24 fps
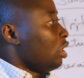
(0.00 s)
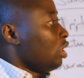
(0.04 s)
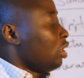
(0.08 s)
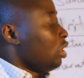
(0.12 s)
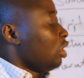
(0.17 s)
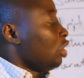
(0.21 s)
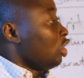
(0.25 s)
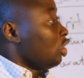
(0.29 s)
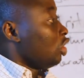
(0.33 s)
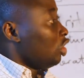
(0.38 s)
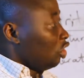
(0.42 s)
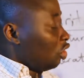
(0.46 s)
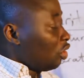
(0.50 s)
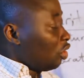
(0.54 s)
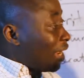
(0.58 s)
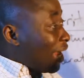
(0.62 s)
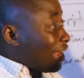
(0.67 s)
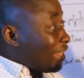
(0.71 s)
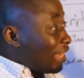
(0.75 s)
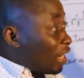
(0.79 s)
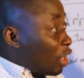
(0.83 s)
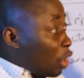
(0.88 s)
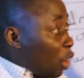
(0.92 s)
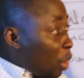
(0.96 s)
you look at the
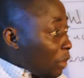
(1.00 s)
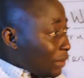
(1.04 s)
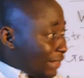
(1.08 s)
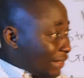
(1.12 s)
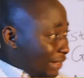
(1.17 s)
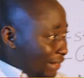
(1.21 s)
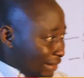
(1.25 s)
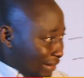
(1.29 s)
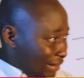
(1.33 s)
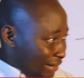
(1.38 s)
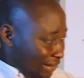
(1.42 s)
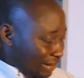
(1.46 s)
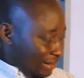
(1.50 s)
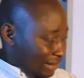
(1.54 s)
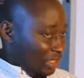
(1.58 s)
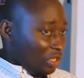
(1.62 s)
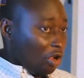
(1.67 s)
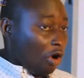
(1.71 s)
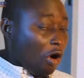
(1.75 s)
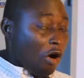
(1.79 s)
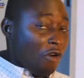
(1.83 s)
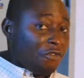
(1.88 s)
causes of